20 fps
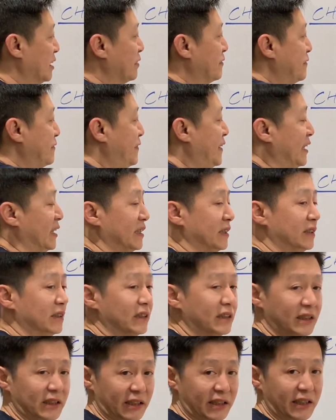affects
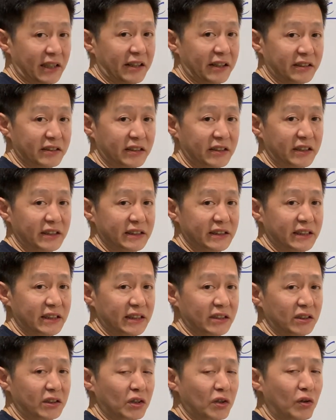the
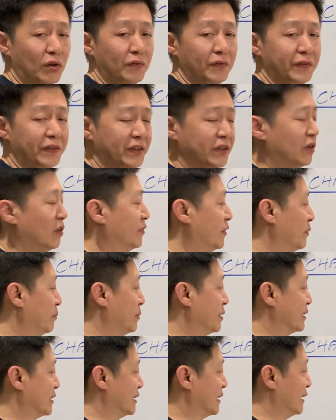characteristic, the confidence of the
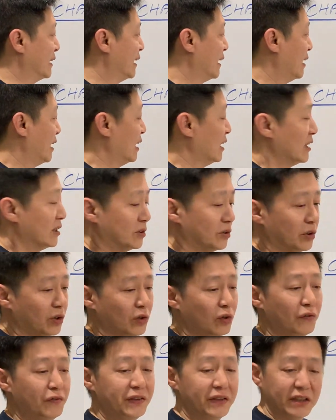person. So
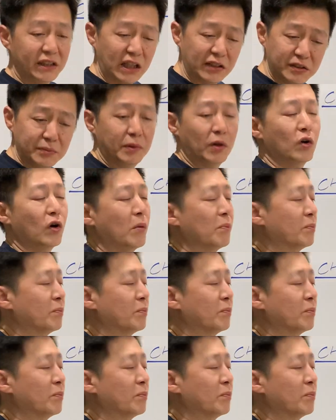the confidence has been